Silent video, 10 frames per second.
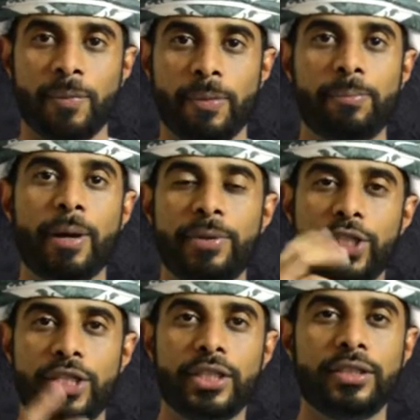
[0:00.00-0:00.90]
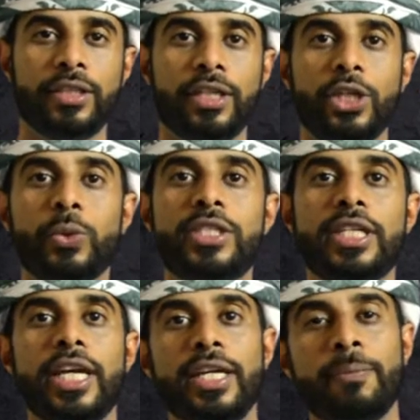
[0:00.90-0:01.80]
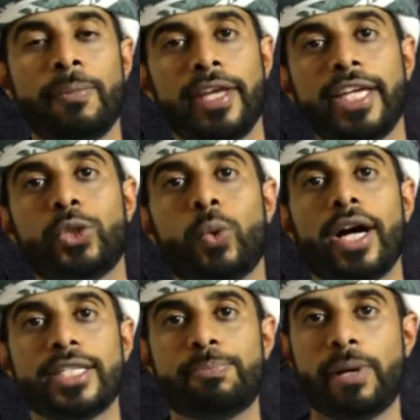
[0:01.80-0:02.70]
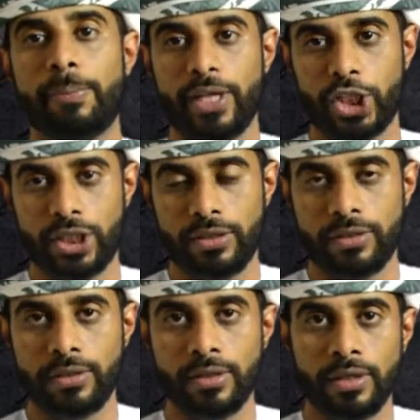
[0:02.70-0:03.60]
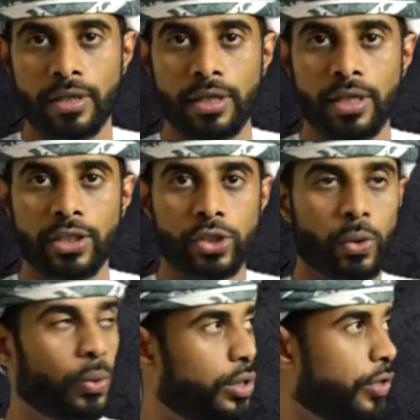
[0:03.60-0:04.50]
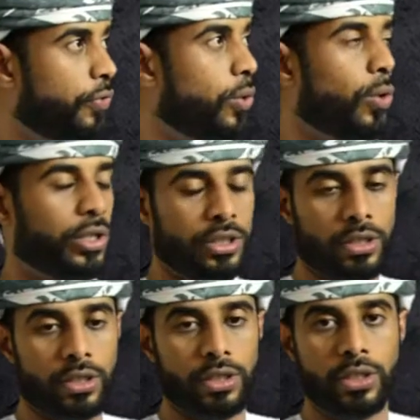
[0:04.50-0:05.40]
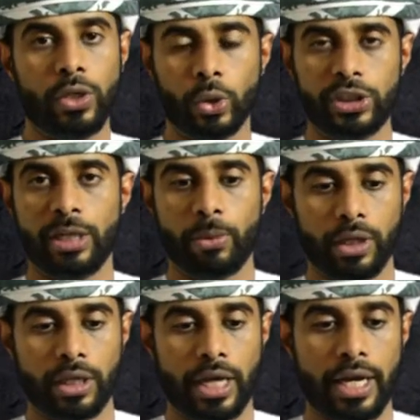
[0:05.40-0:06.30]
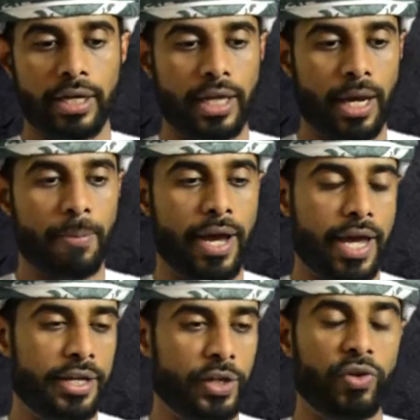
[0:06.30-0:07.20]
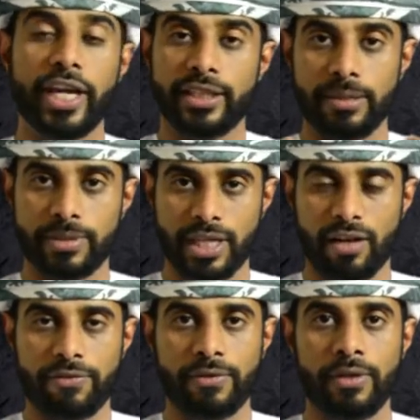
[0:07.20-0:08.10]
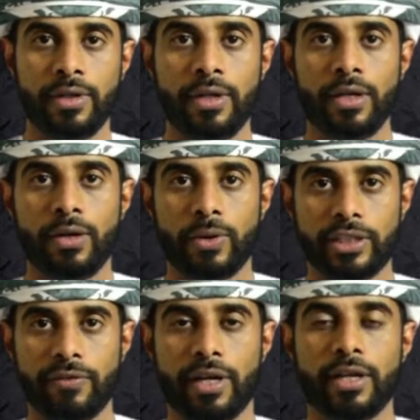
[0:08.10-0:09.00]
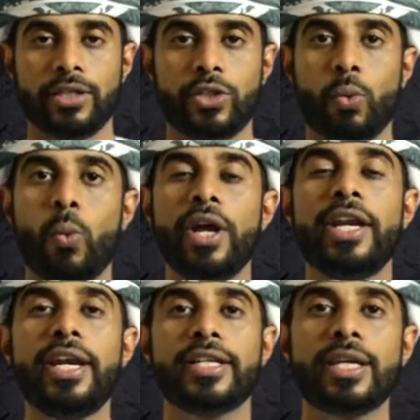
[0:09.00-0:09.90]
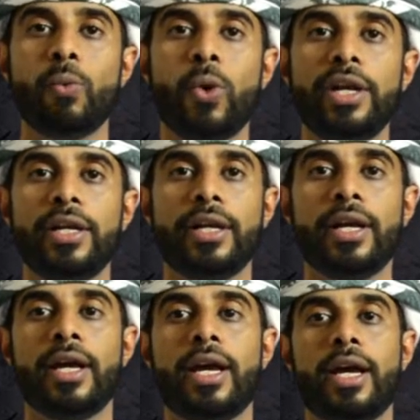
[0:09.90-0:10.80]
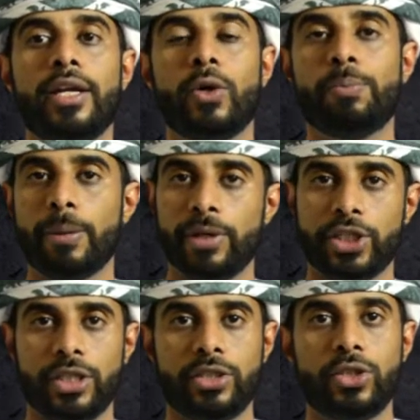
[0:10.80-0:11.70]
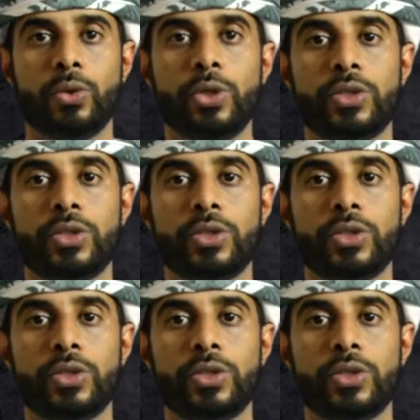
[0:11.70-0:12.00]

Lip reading: published it, you would say it was published. So of course no table can come and create himself whatever. So when someone published it, so we would